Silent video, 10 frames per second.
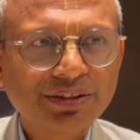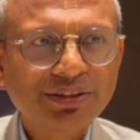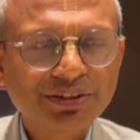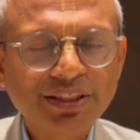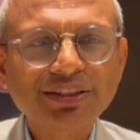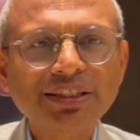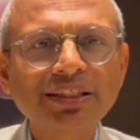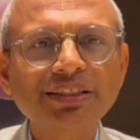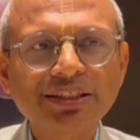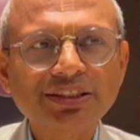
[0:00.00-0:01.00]

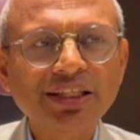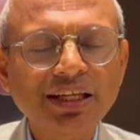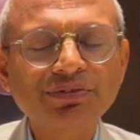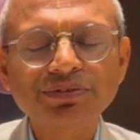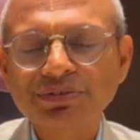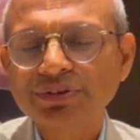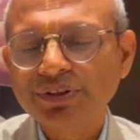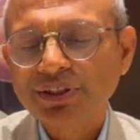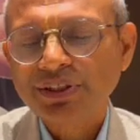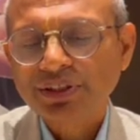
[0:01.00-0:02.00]
Sanskrit itself,
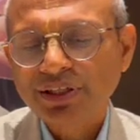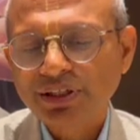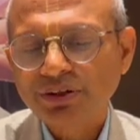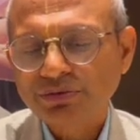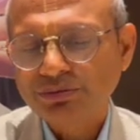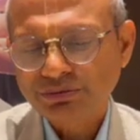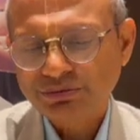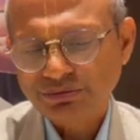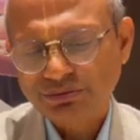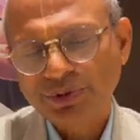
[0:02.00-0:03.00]
you know,
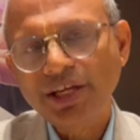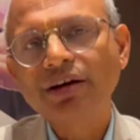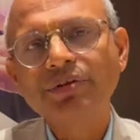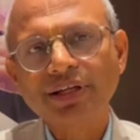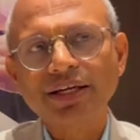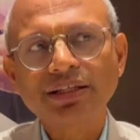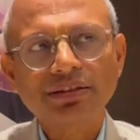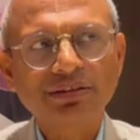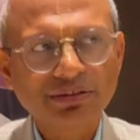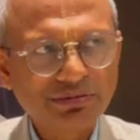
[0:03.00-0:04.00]
we have a great
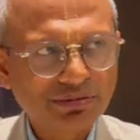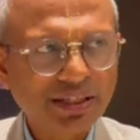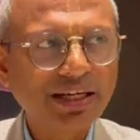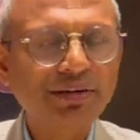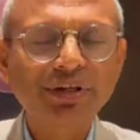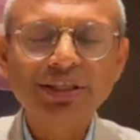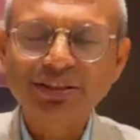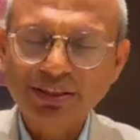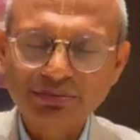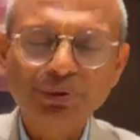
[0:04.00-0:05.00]

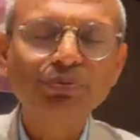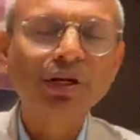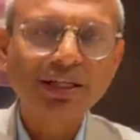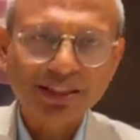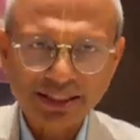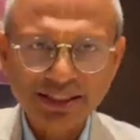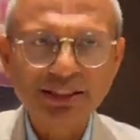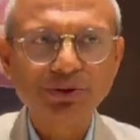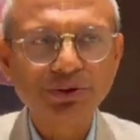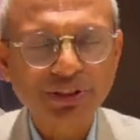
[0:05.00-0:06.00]
database and people are
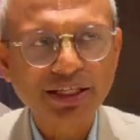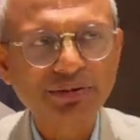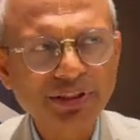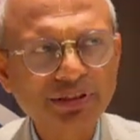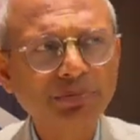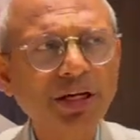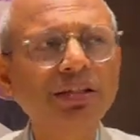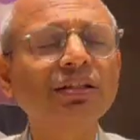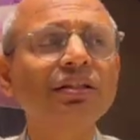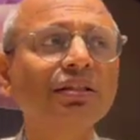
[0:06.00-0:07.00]
creating those databases. But
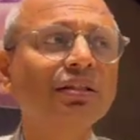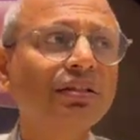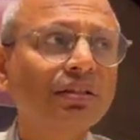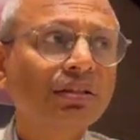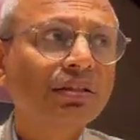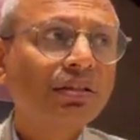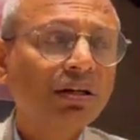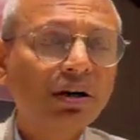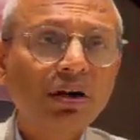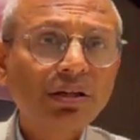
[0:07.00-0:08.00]

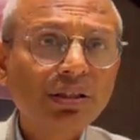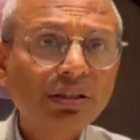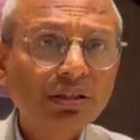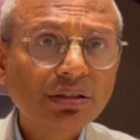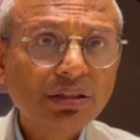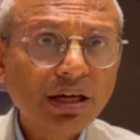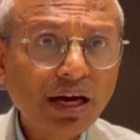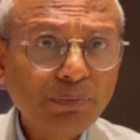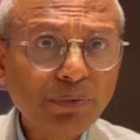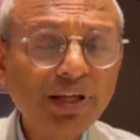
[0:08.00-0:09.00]
on
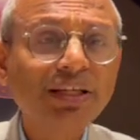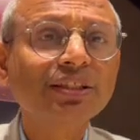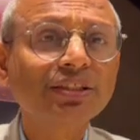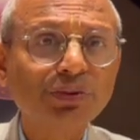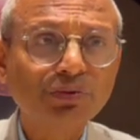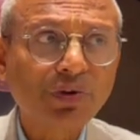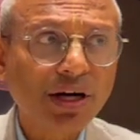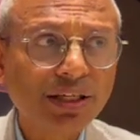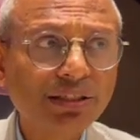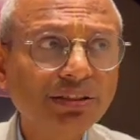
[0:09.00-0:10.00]
application
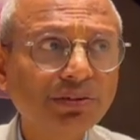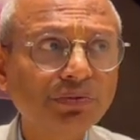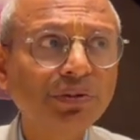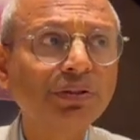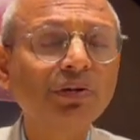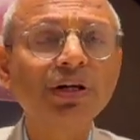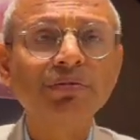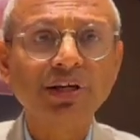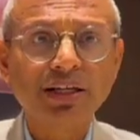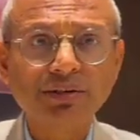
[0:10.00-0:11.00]
wise, we don't have
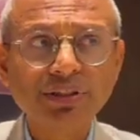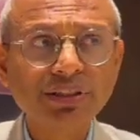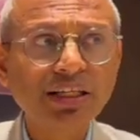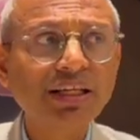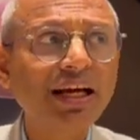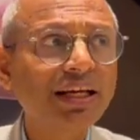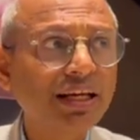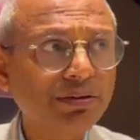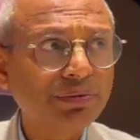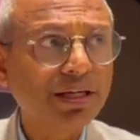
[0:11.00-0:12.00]
a database. And I
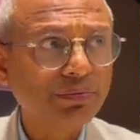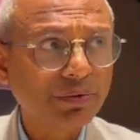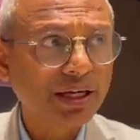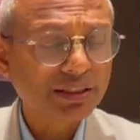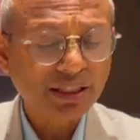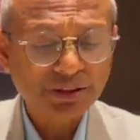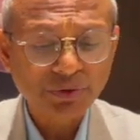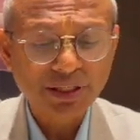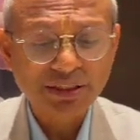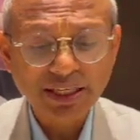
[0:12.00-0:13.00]
have, as
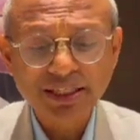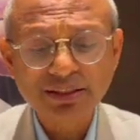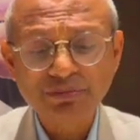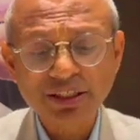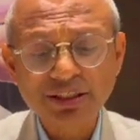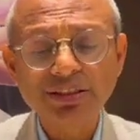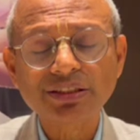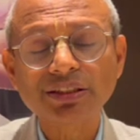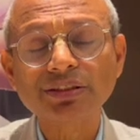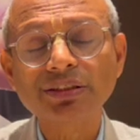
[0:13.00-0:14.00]
far as IIT Mandi is
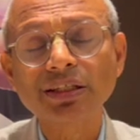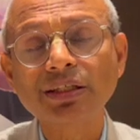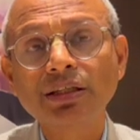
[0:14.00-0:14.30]
concerned,